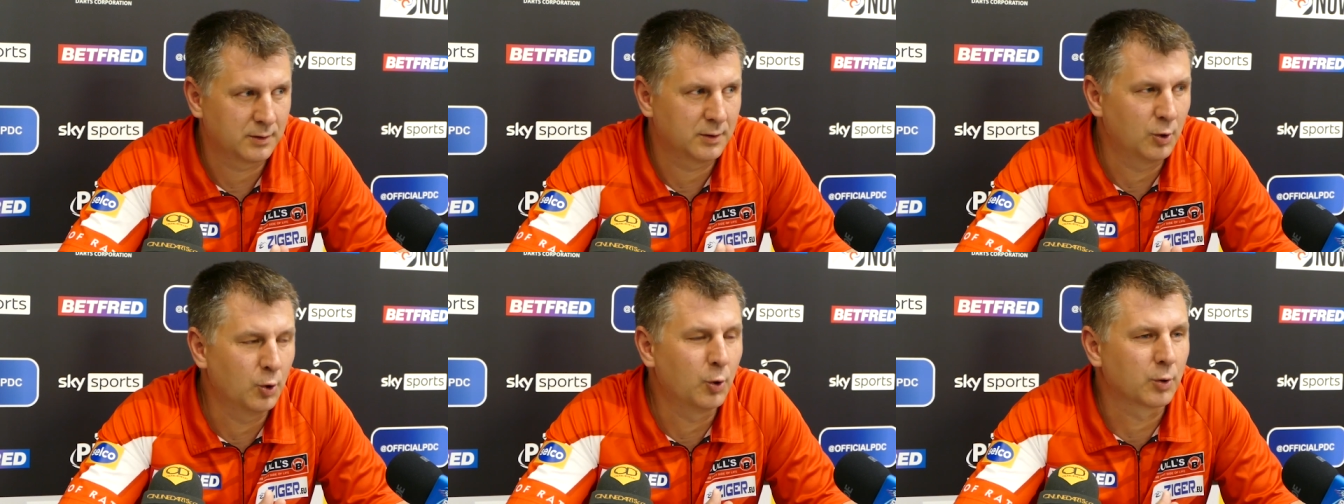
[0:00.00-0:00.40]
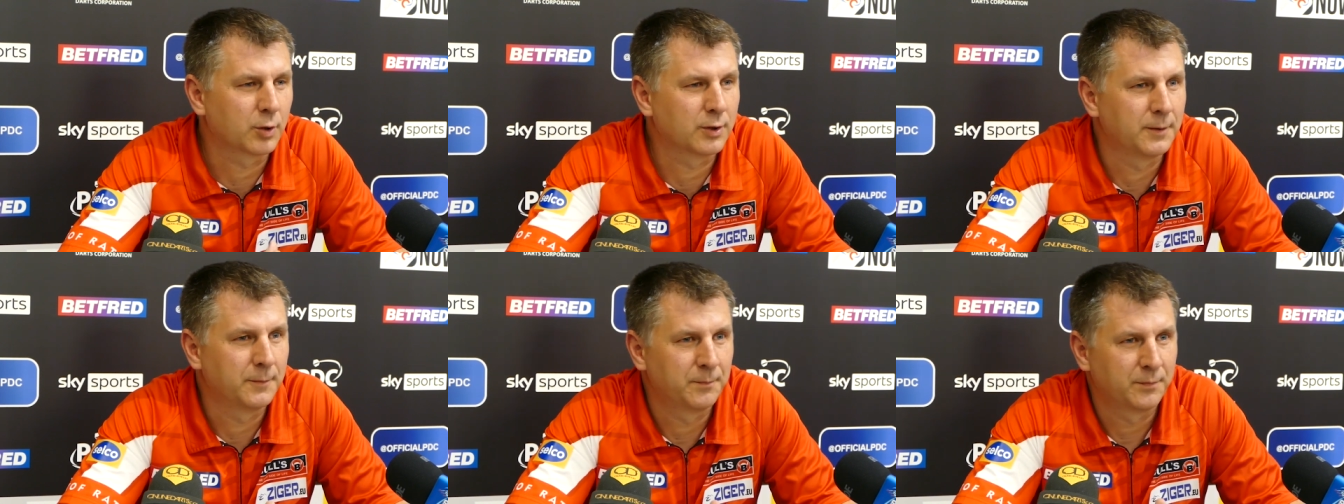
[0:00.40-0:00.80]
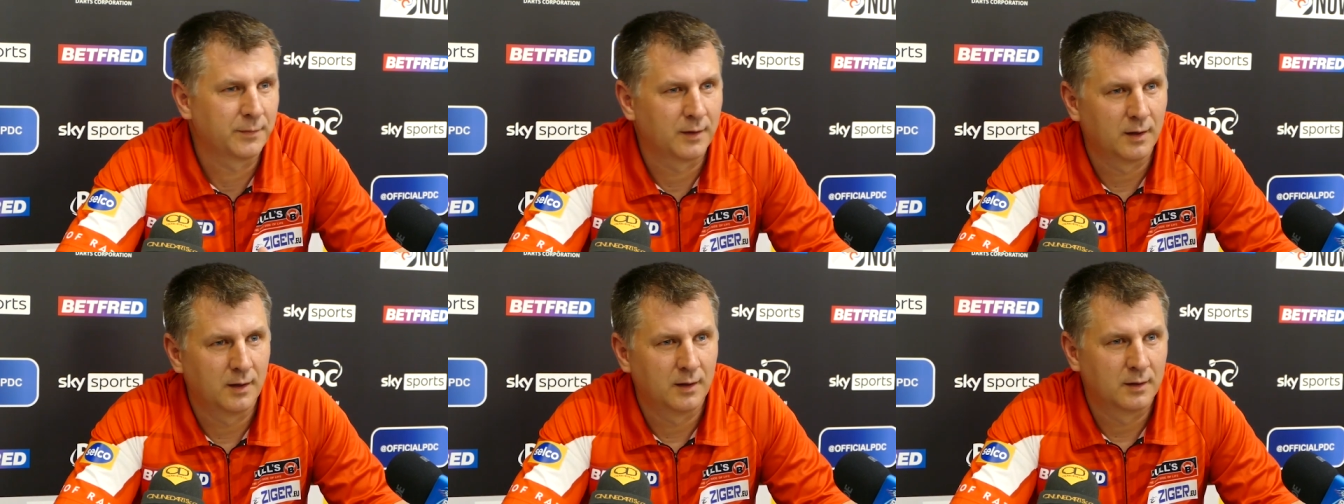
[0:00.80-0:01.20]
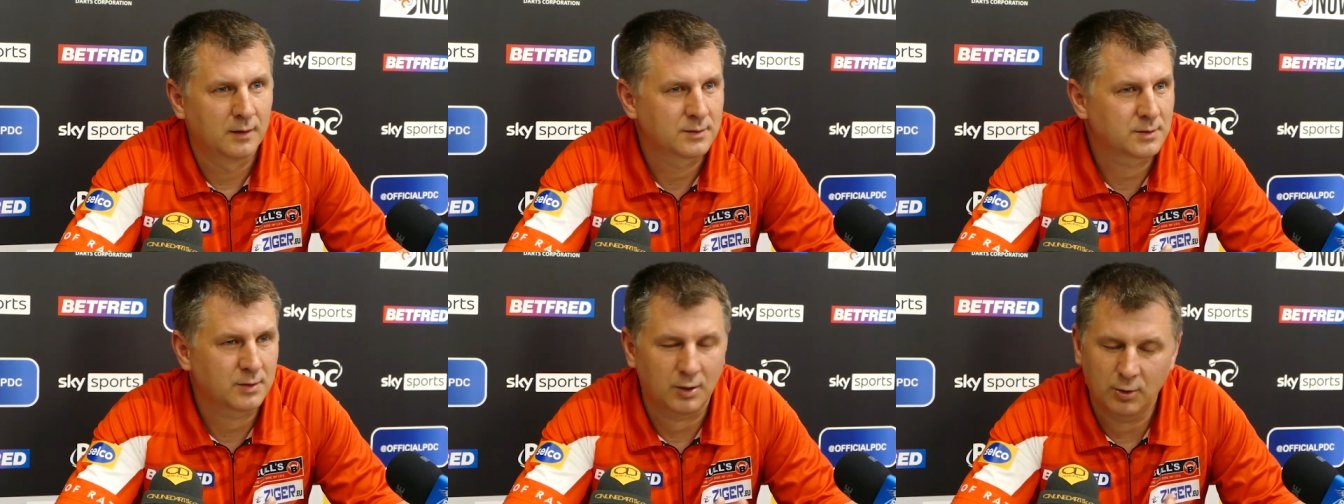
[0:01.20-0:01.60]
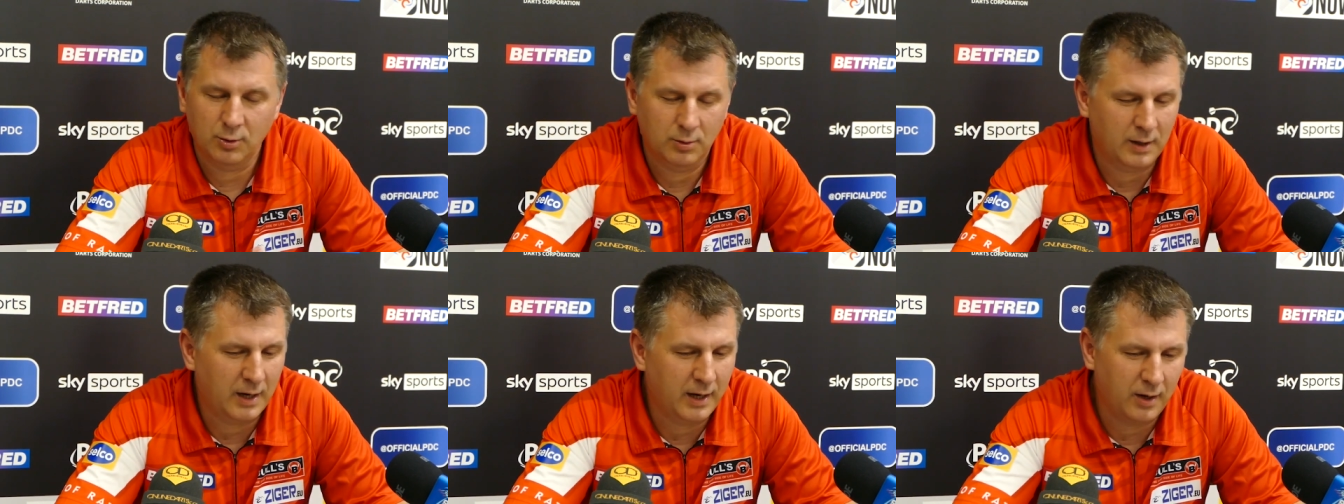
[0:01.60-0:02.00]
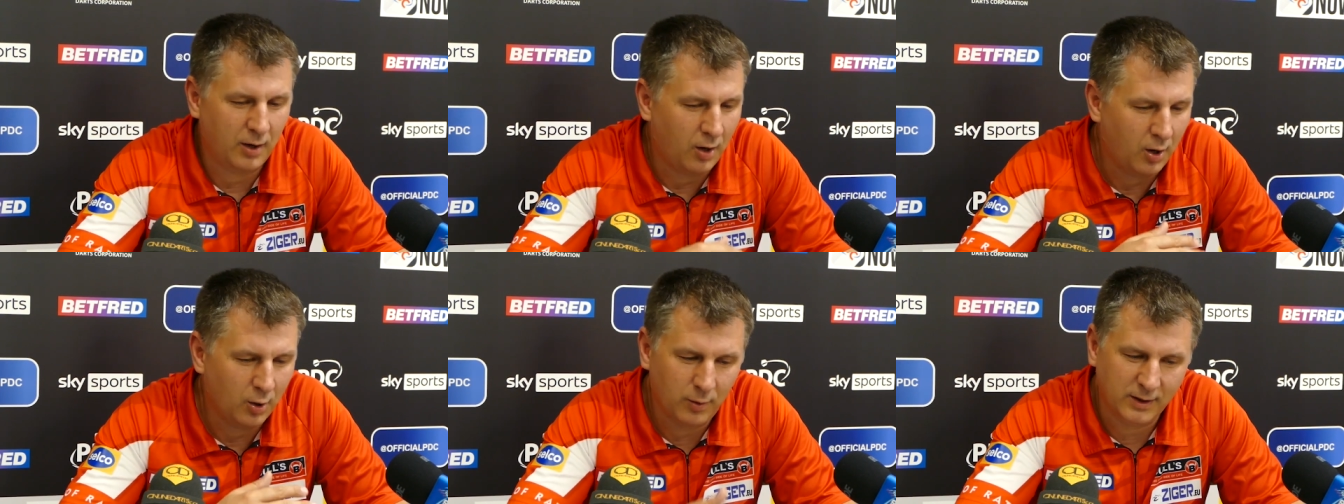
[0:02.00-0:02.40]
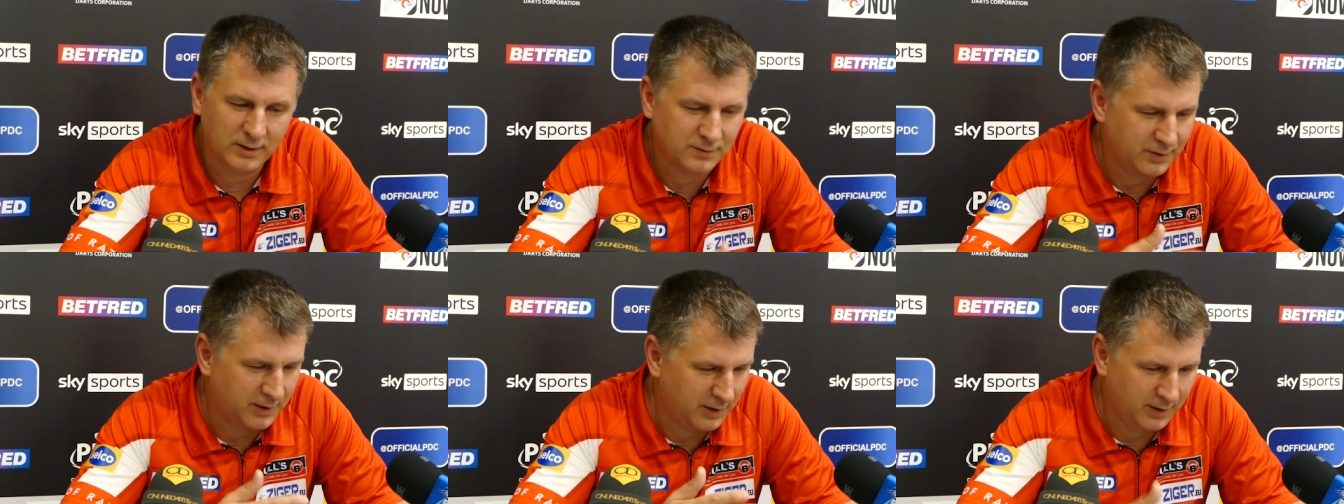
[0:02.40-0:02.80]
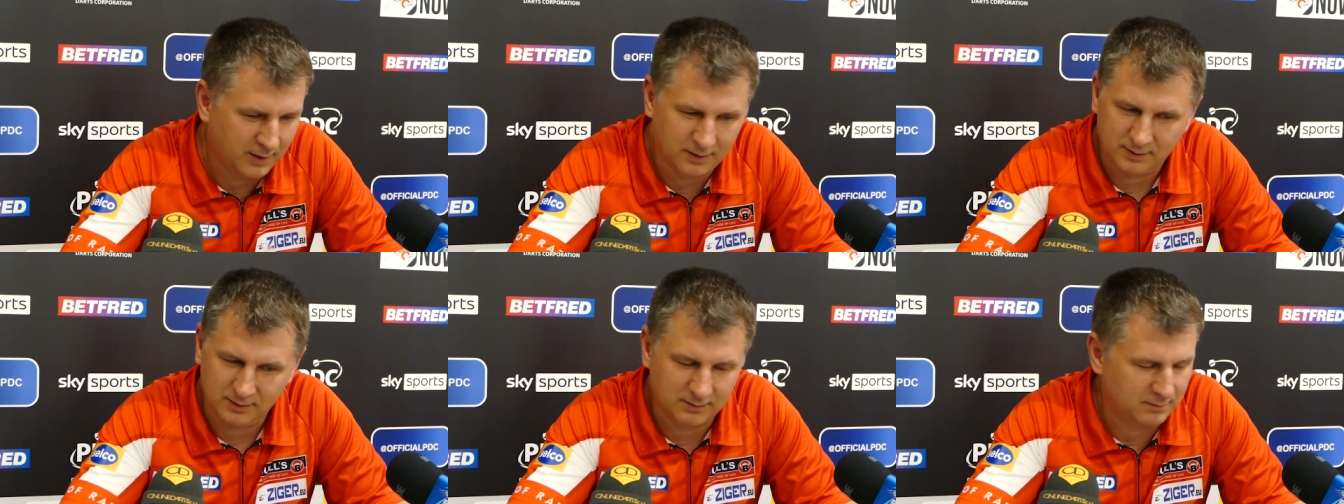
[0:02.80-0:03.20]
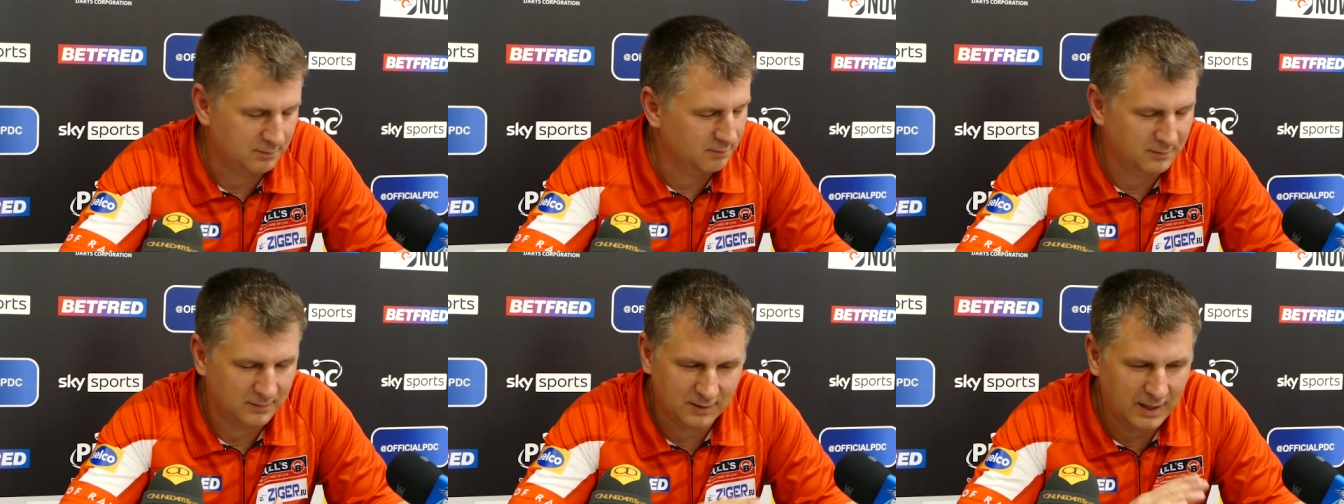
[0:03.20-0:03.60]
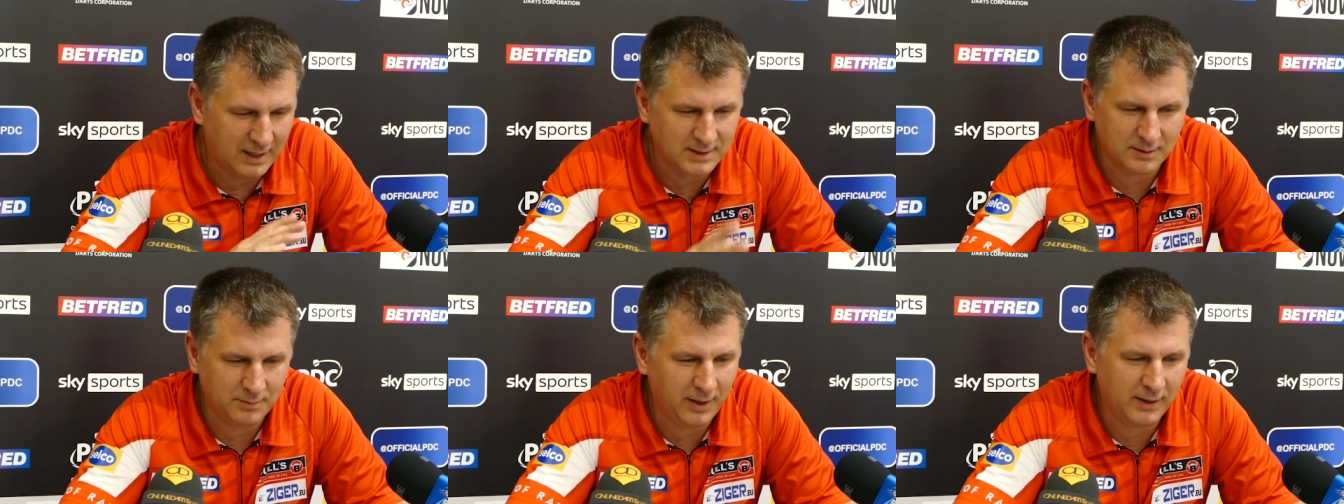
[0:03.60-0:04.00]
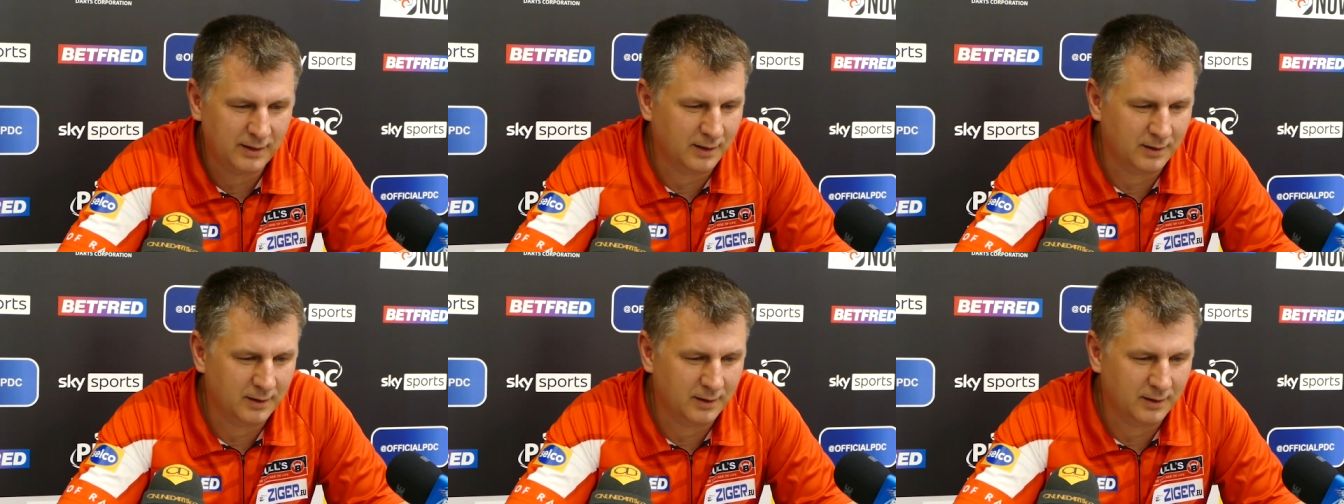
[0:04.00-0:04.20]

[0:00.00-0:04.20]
Luke. So I always think it doesn't matter.